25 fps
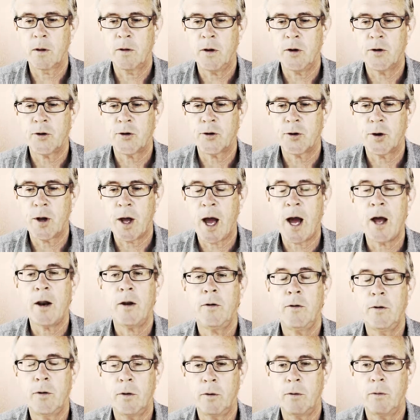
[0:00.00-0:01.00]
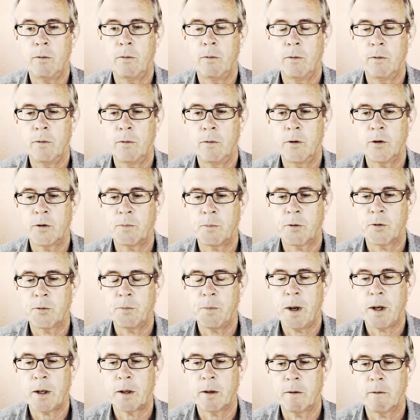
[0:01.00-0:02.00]
this attitude, this
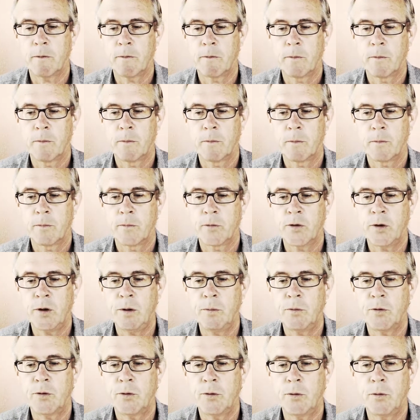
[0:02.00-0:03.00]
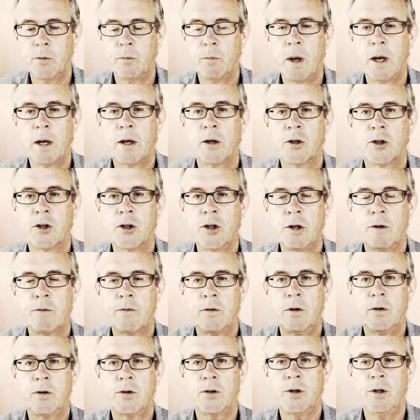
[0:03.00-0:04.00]
perspective, seems to make a
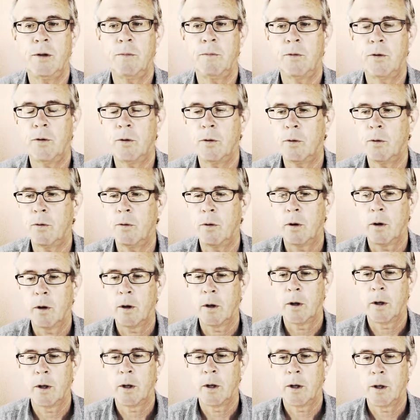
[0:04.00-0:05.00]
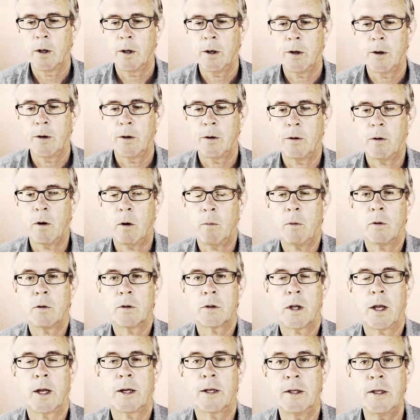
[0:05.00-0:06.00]
shift. You seem to
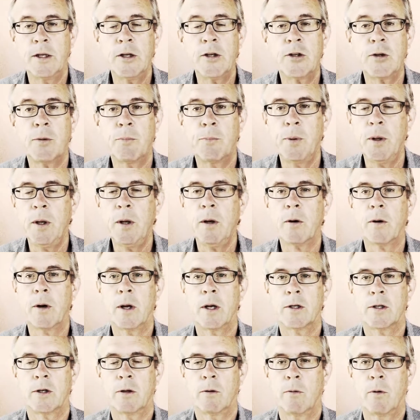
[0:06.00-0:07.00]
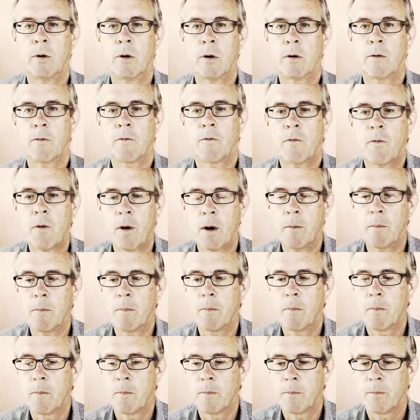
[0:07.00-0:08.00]
almost like disappear, as it were, from
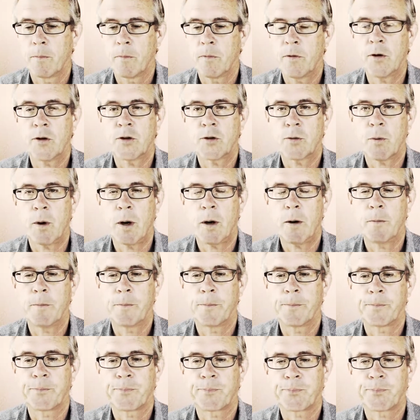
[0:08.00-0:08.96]
this realm.